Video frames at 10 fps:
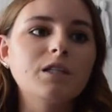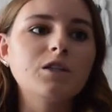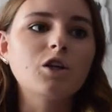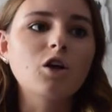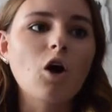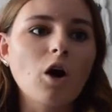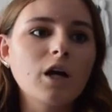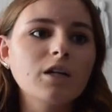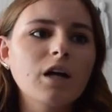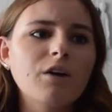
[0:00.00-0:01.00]
There
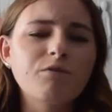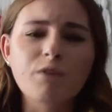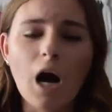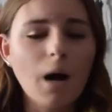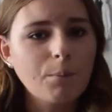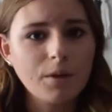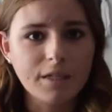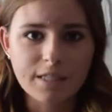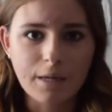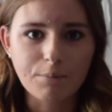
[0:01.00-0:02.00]
are a couple
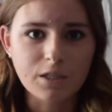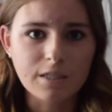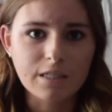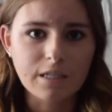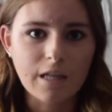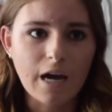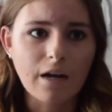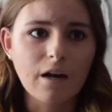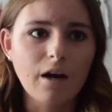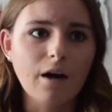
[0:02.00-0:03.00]
exceptions to
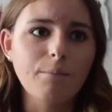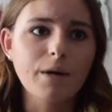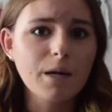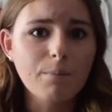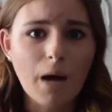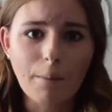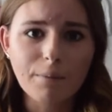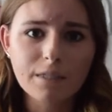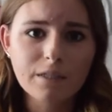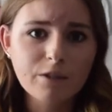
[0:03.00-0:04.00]
that. Mary
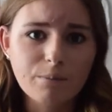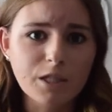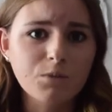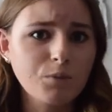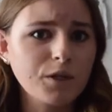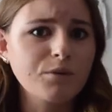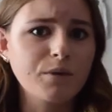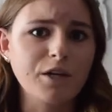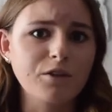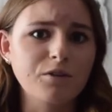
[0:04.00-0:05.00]
Poppins meets pretty
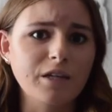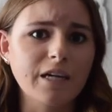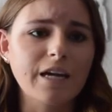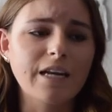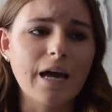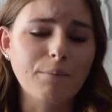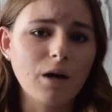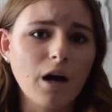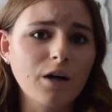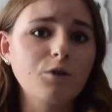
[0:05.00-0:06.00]
regularly in
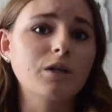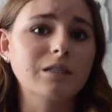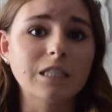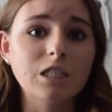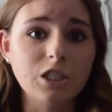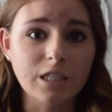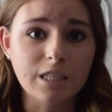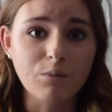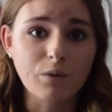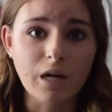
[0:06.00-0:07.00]
Epcot, or at least she
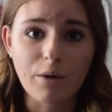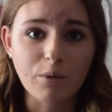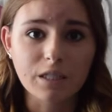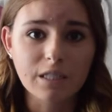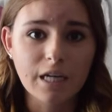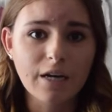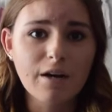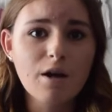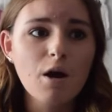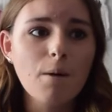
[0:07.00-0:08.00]
did when I worked
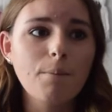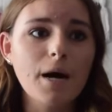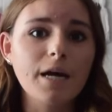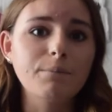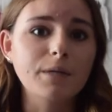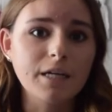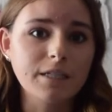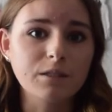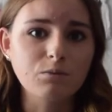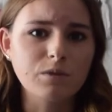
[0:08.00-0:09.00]
there, but
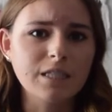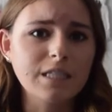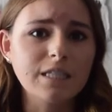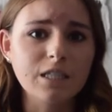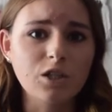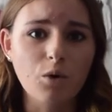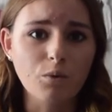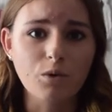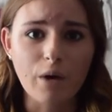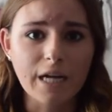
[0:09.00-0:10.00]
because Disney doesn't
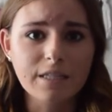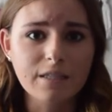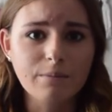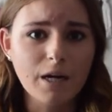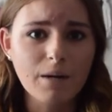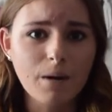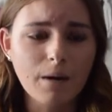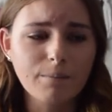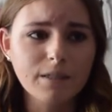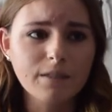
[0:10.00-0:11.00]
own the rights to Mary
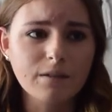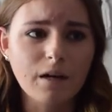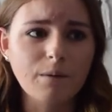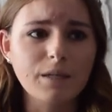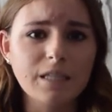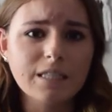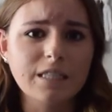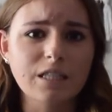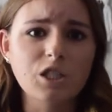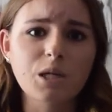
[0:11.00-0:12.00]
Poppins, at
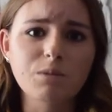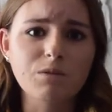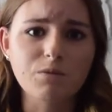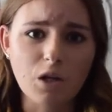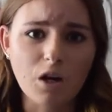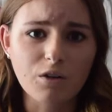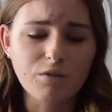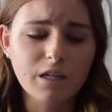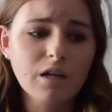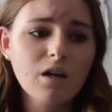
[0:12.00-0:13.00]
least in the terms of
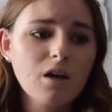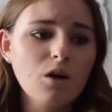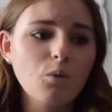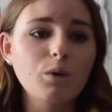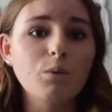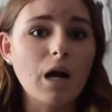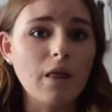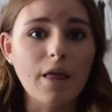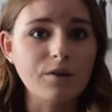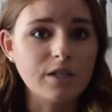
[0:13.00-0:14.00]
photography, we weren't
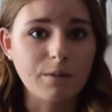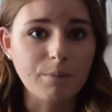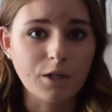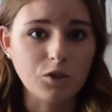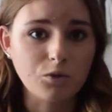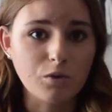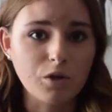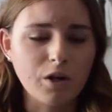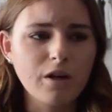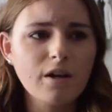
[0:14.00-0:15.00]
allowed to take pictures with
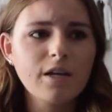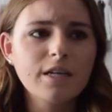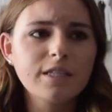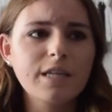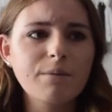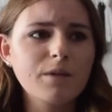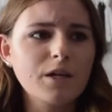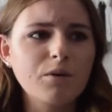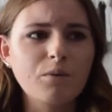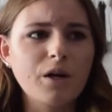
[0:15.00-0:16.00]
her. Same
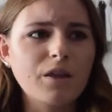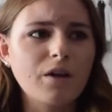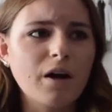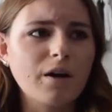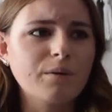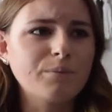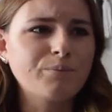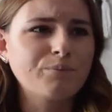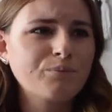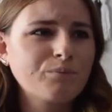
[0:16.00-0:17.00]
thing with,
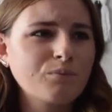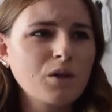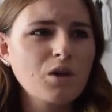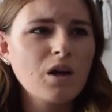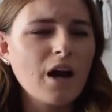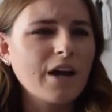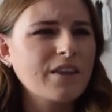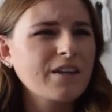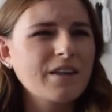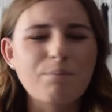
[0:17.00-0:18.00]
I
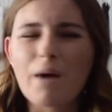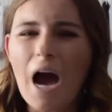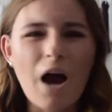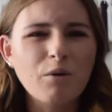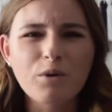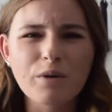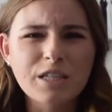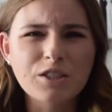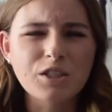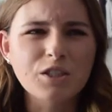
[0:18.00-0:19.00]
think Power
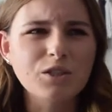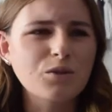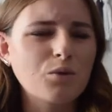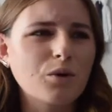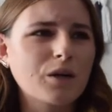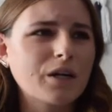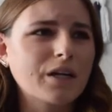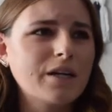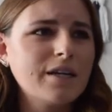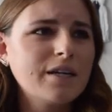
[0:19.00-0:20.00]
Rangers
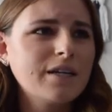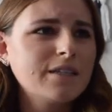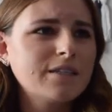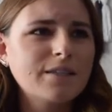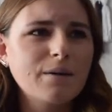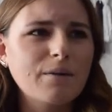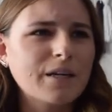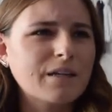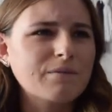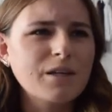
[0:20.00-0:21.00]
or some,
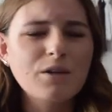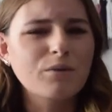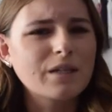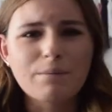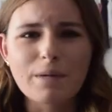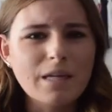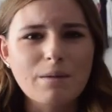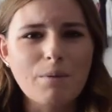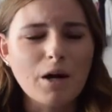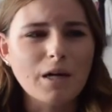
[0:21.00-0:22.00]
like they don't really meet in
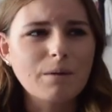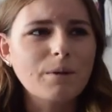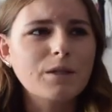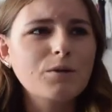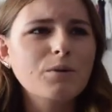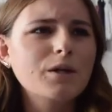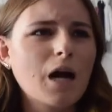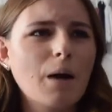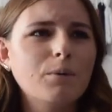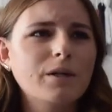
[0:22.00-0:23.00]
the park, but there were a
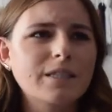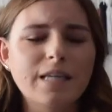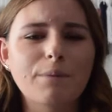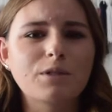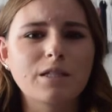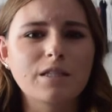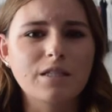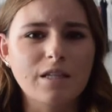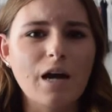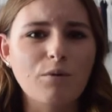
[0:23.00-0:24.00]
couple
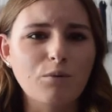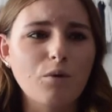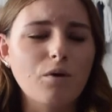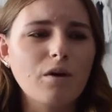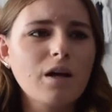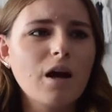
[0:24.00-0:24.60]
exceptions to that rule.